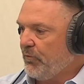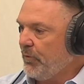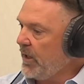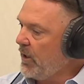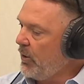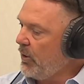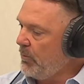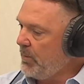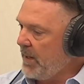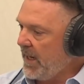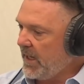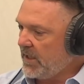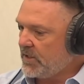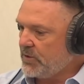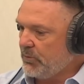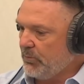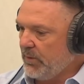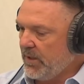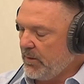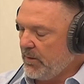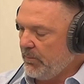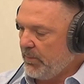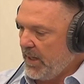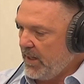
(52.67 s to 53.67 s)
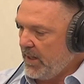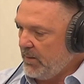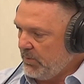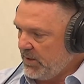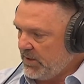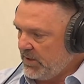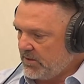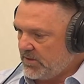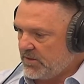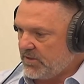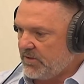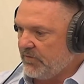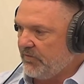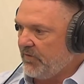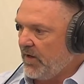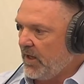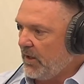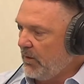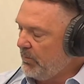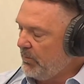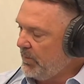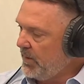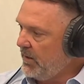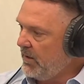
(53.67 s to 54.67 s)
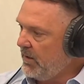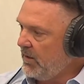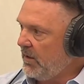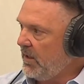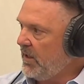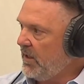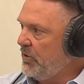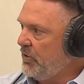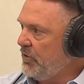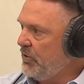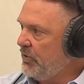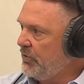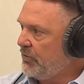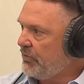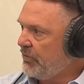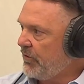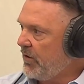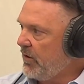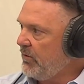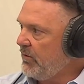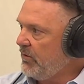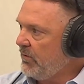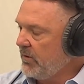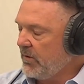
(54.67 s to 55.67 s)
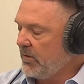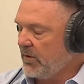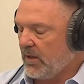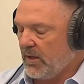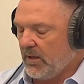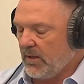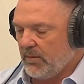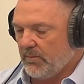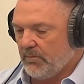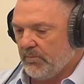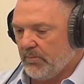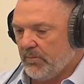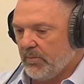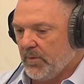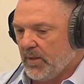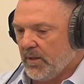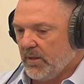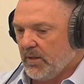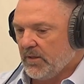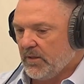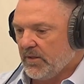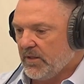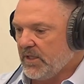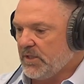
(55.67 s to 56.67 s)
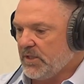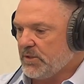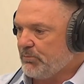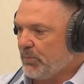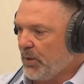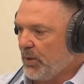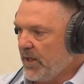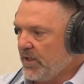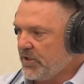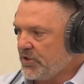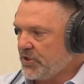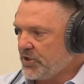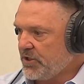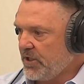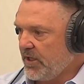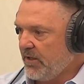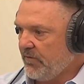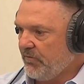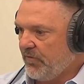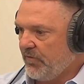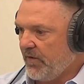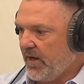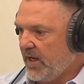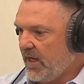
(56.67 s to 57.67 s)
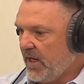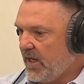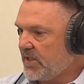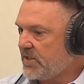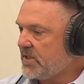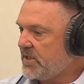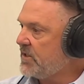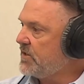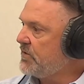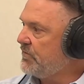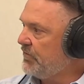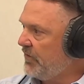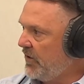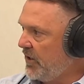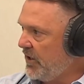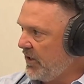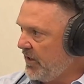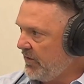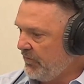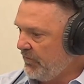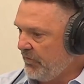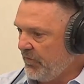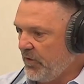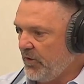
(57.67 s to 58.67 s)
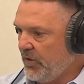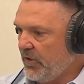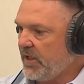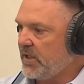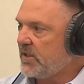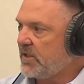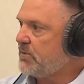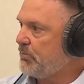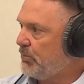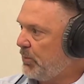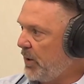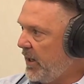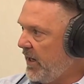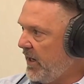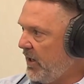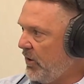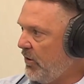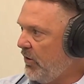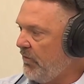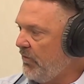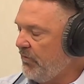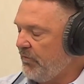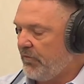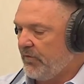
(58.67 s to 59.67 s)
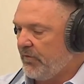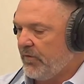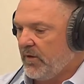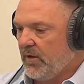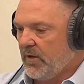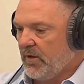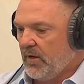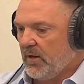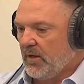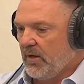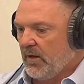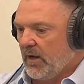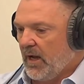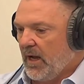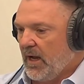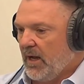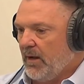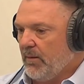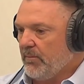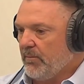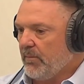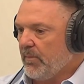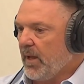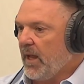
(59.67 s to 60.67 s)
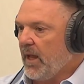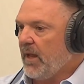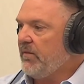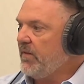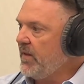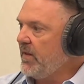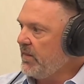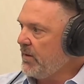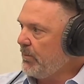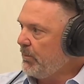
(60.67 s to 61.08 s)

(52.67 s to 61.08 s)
we go back to when the baby's developing in utero, these branched-chain fatty acids via the vernix break off, and then